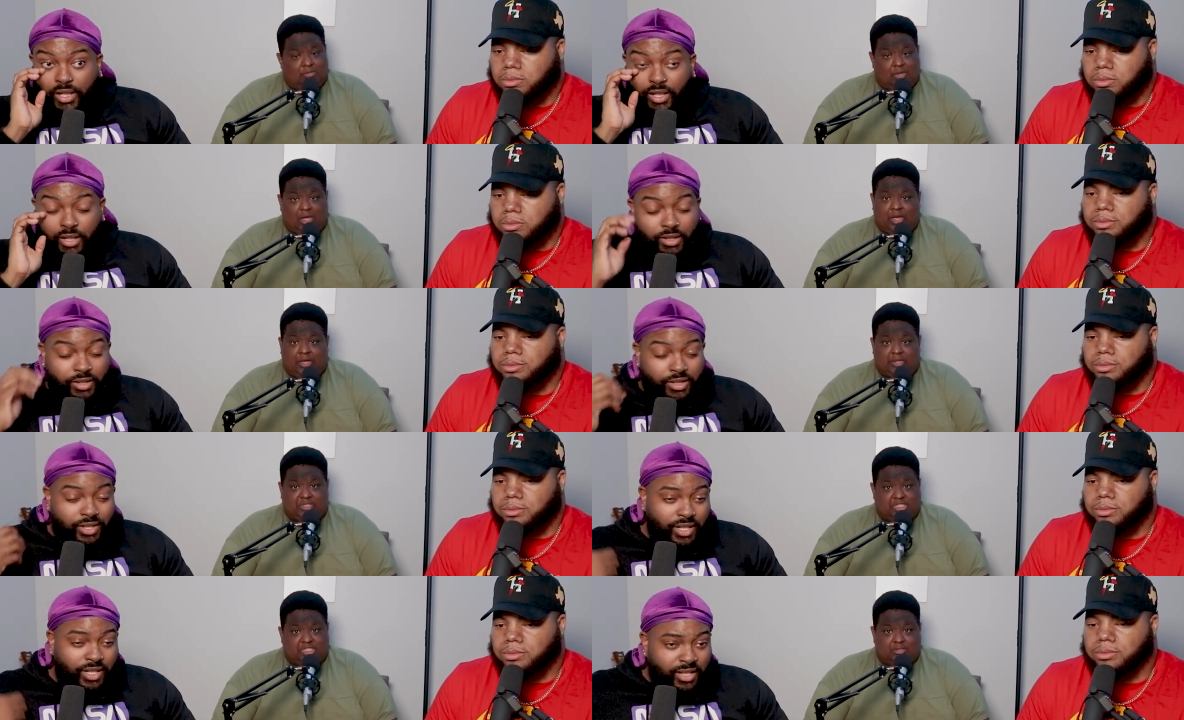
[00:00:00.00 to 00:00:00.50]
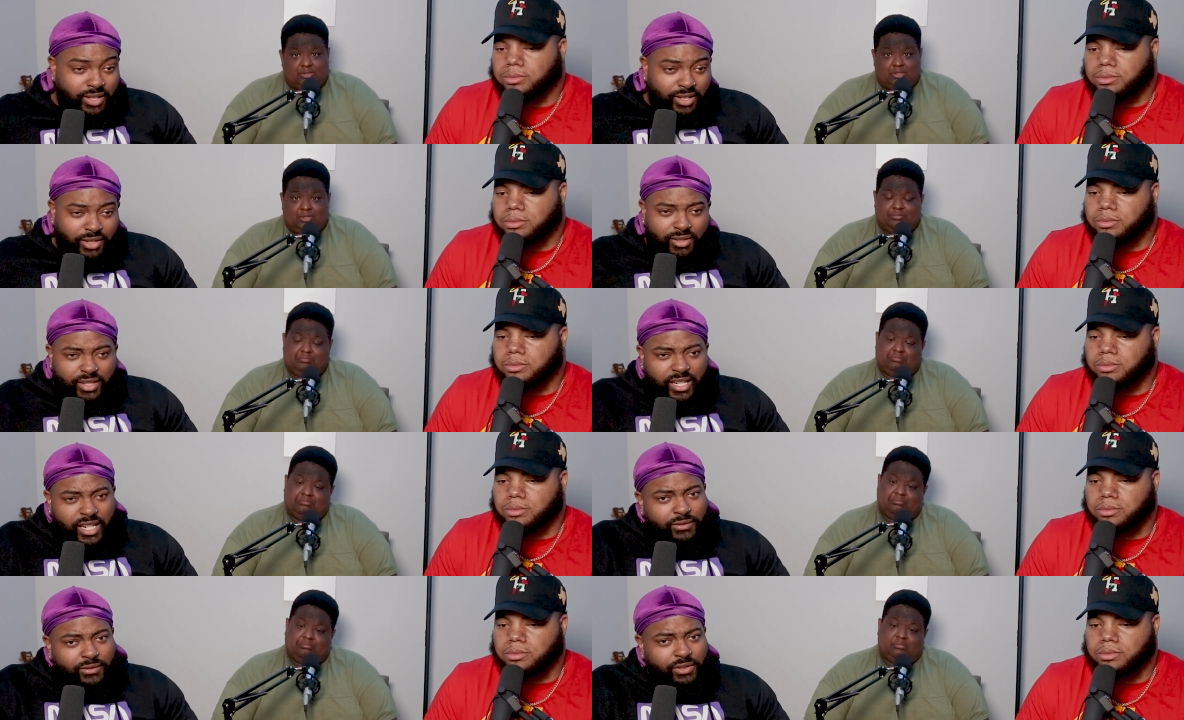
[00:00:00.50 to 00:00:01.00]
Speaker 1: You know what I'm saying?
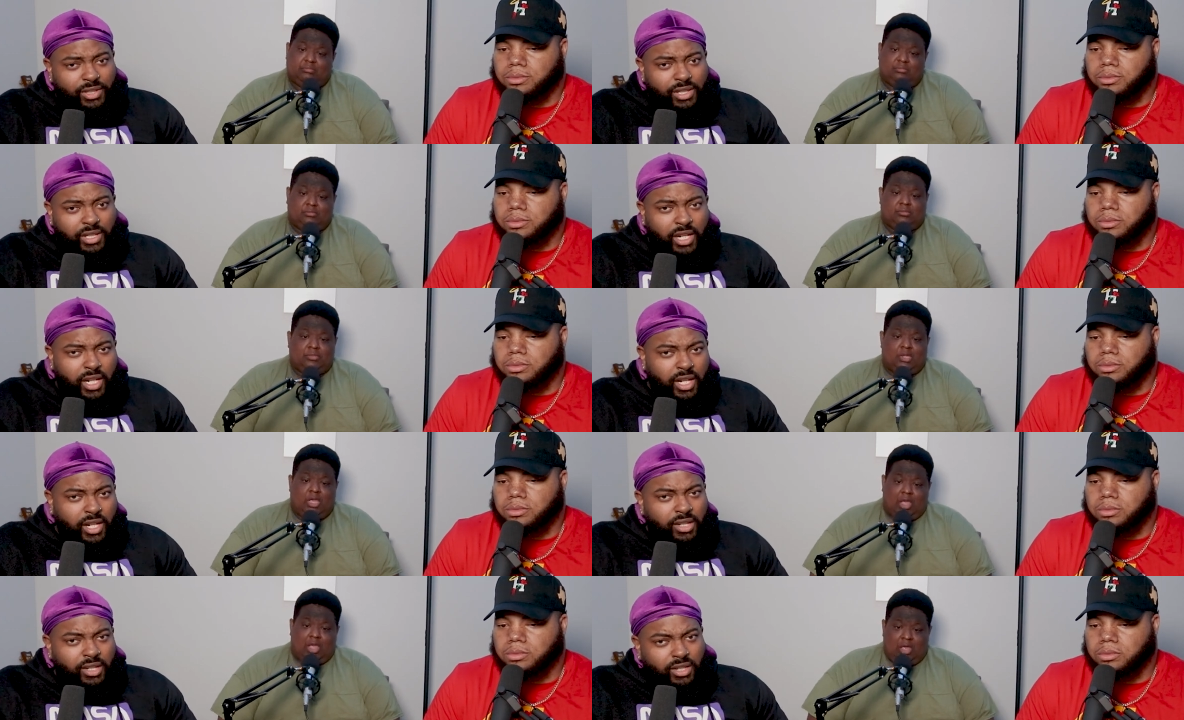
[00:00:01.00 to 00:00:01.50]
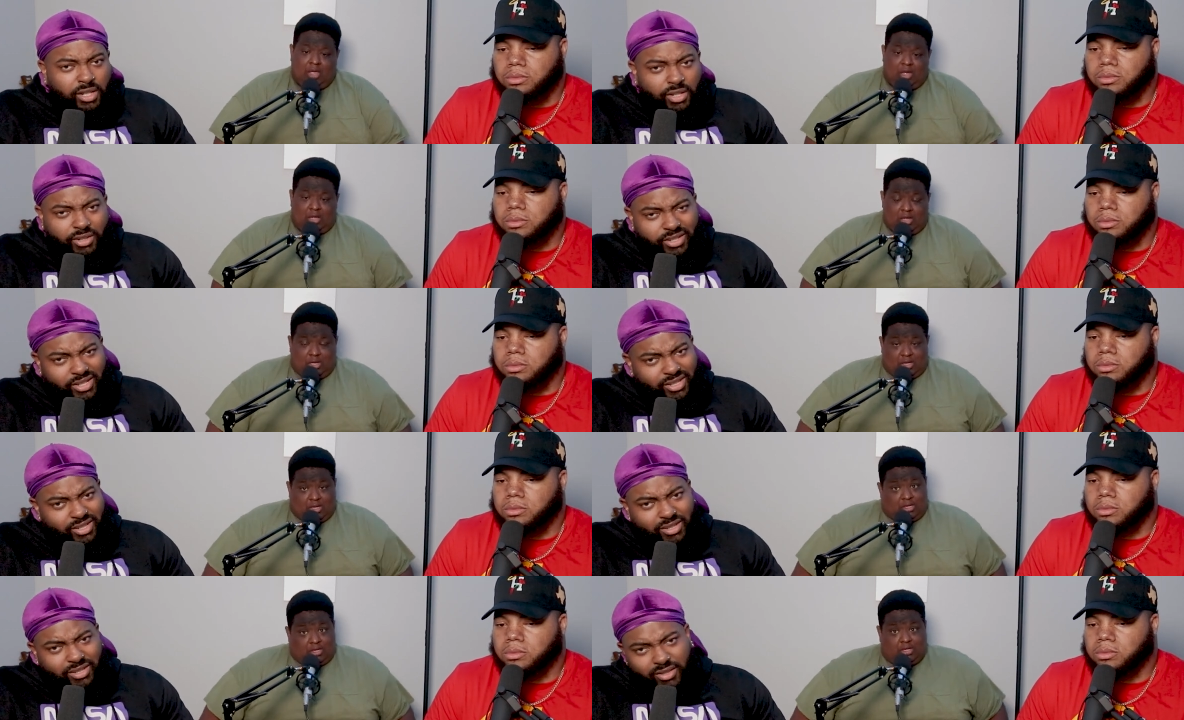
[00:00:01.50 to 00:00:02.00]
So definitely go
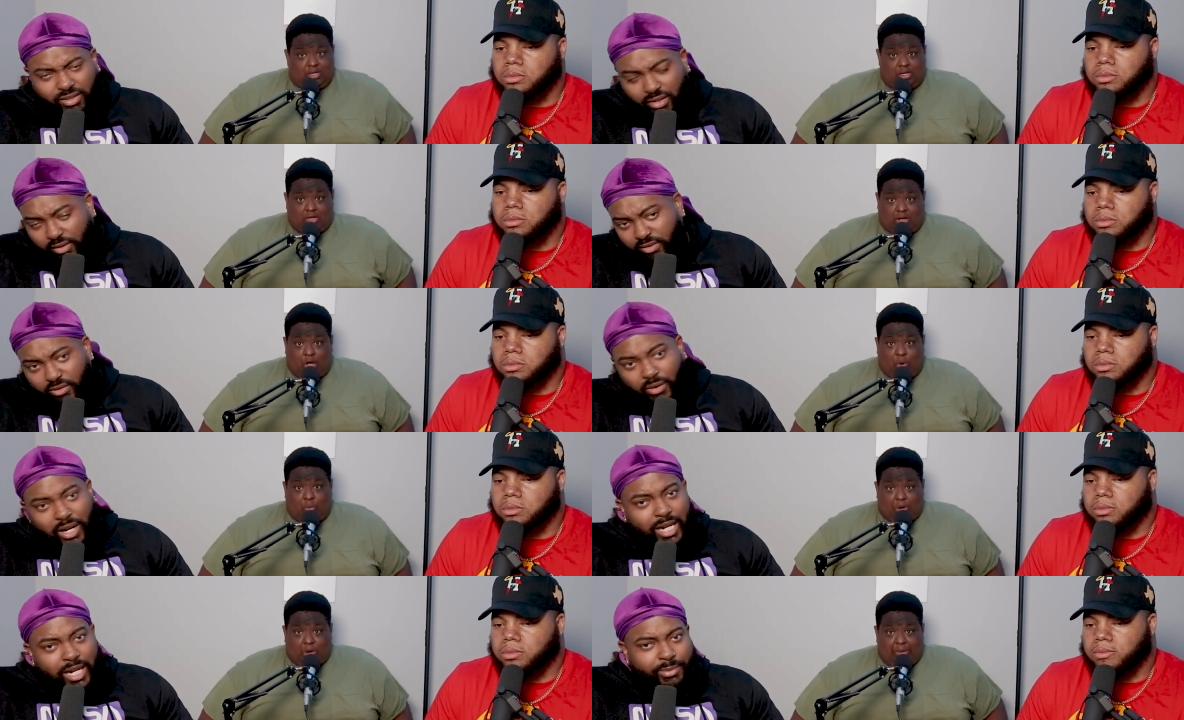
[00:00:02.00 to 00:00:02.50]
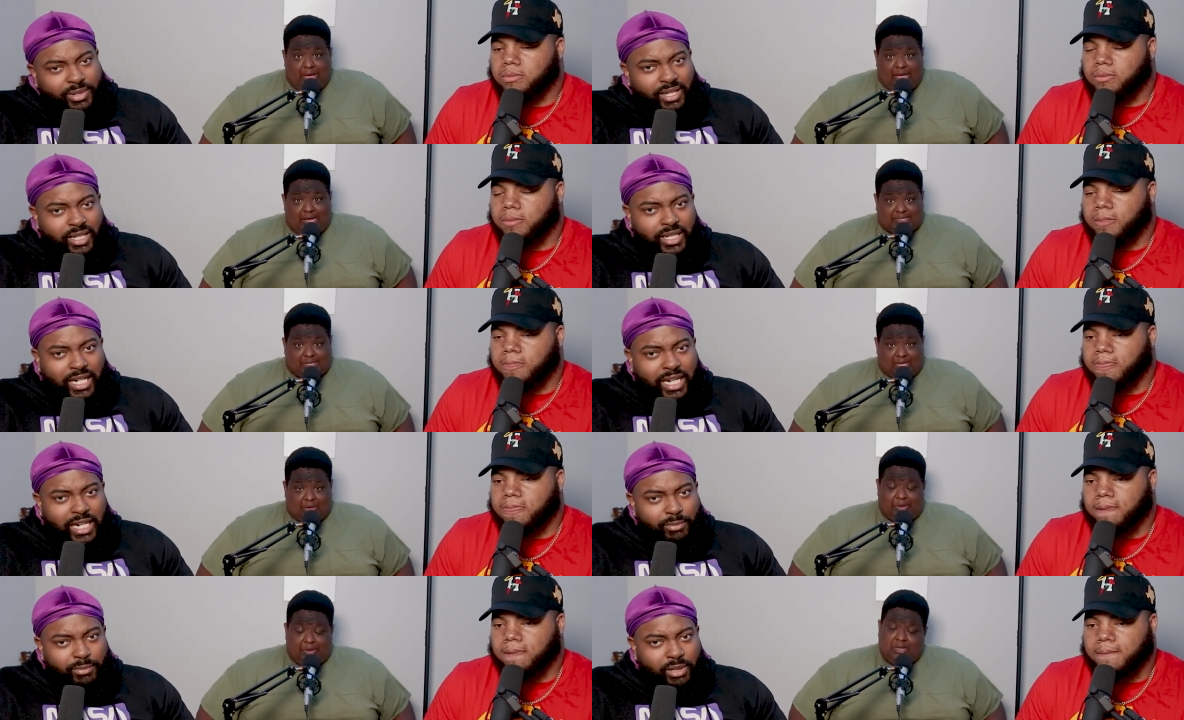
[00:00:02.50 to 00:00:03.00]
to subscribe to
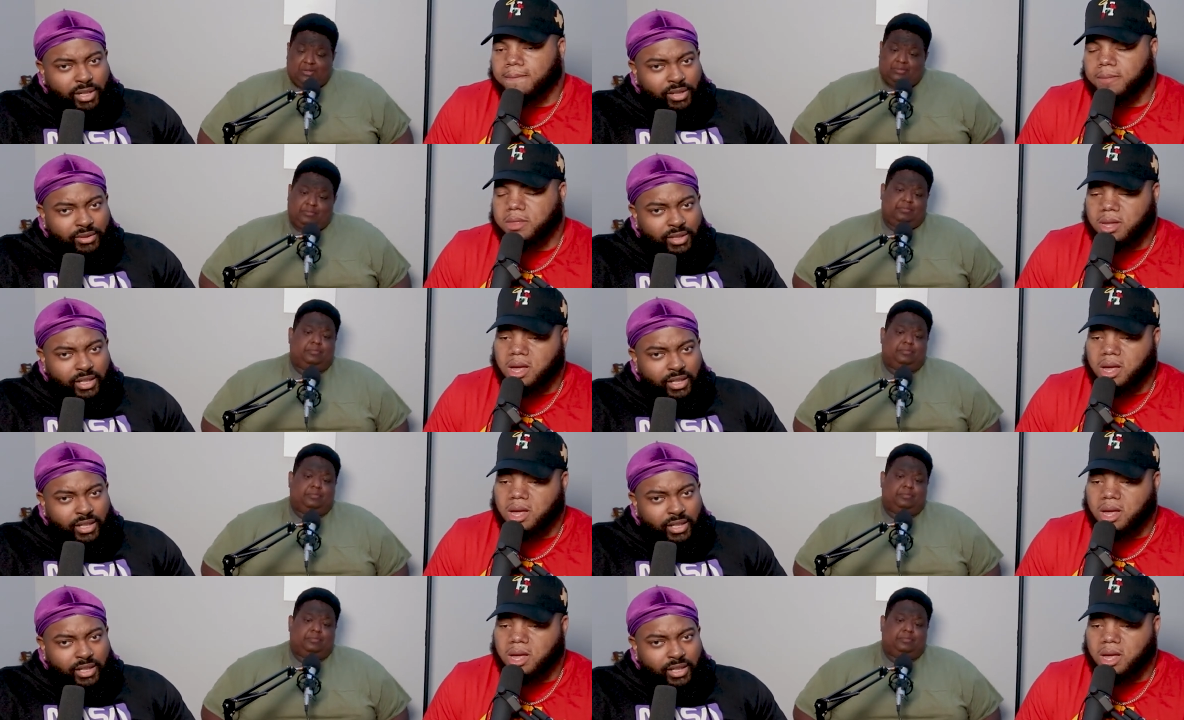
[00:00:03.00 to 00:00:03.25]
the guy, bro.